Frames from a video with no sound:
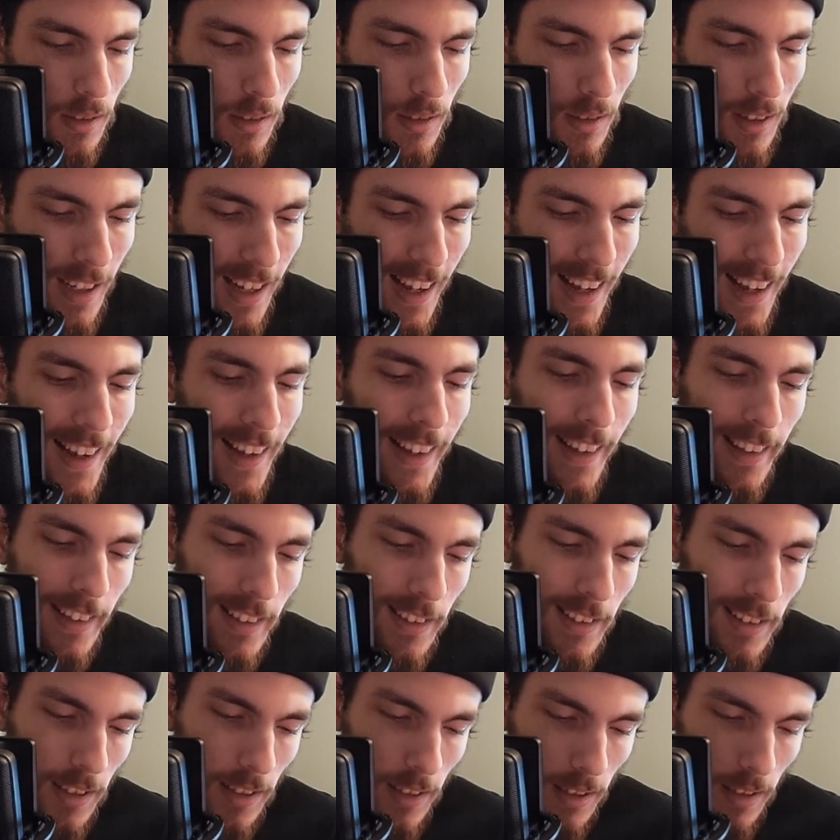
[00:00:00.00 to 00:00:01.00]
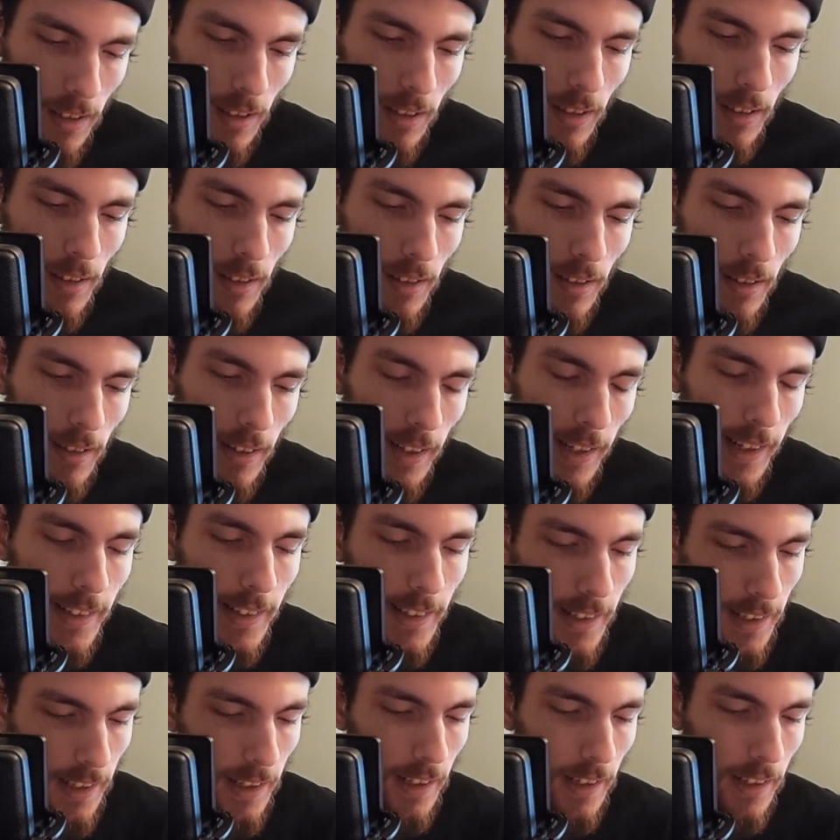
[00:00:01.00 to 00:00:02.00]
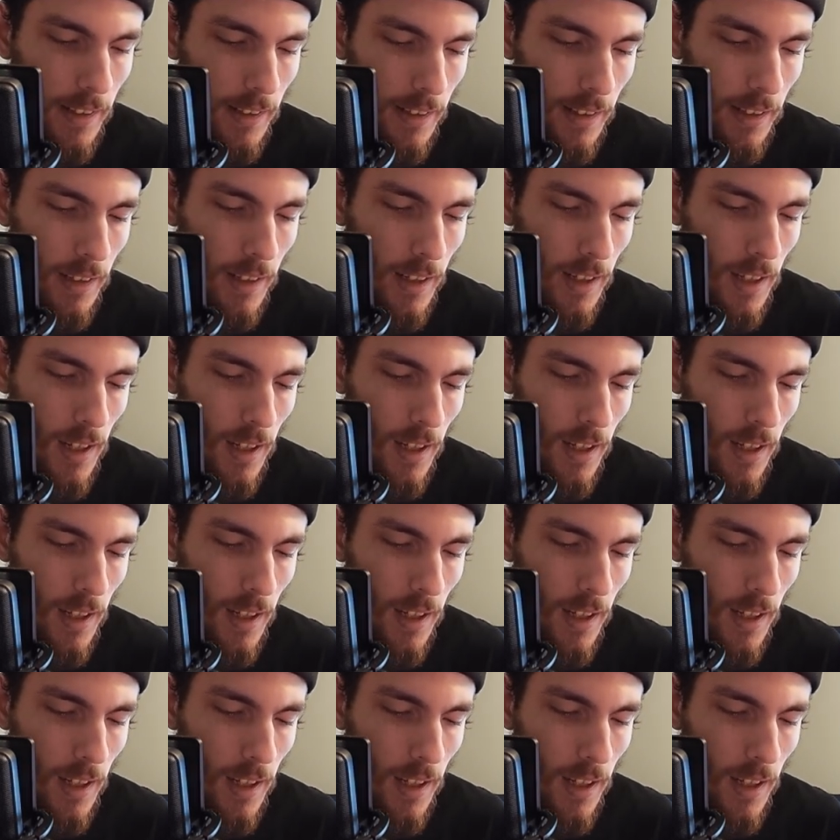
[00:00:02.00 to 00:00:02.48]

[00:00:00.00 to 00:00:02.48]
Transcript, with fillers: highs at the end.